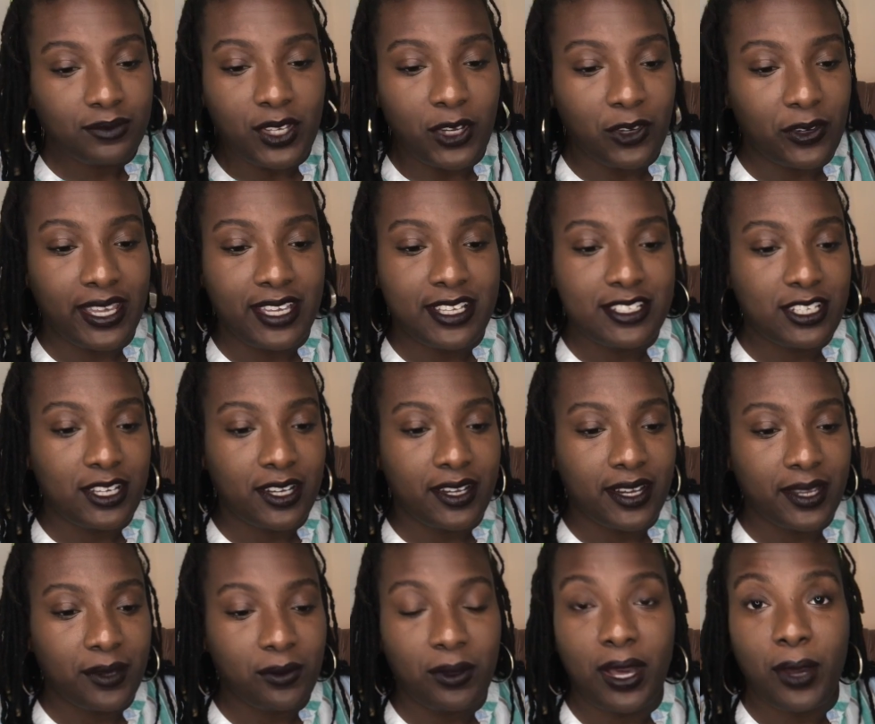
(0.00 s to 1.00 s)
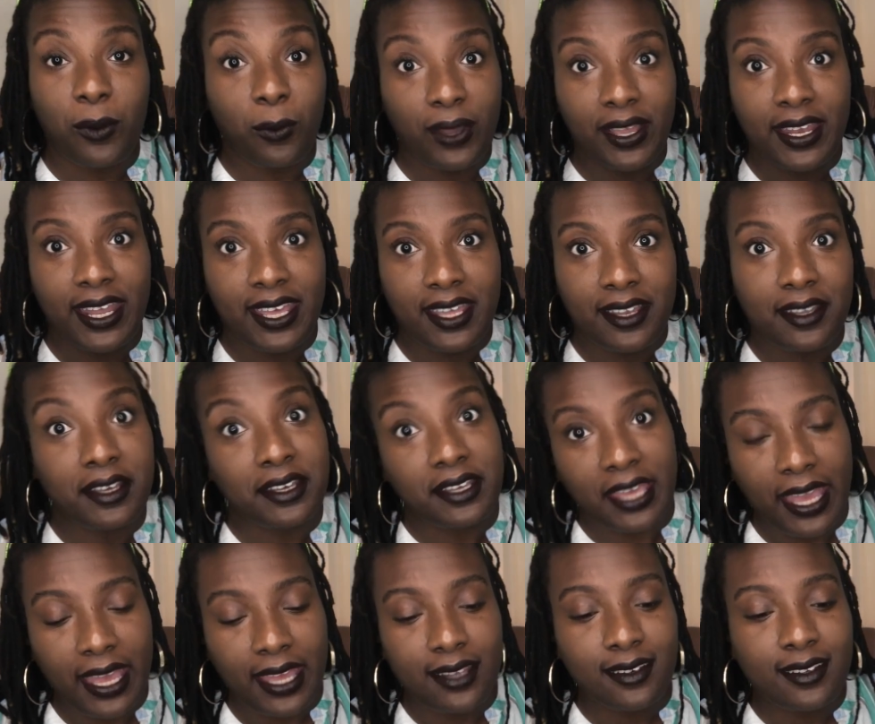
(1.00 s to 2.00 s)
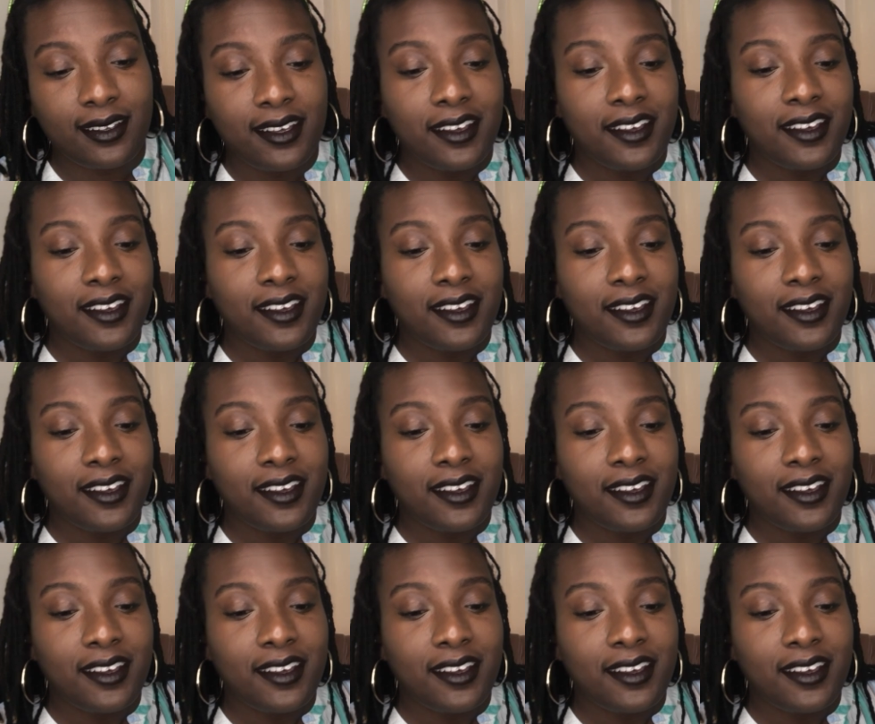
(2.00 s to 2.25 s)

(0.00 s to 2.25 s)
Okay, sorry, I went in again.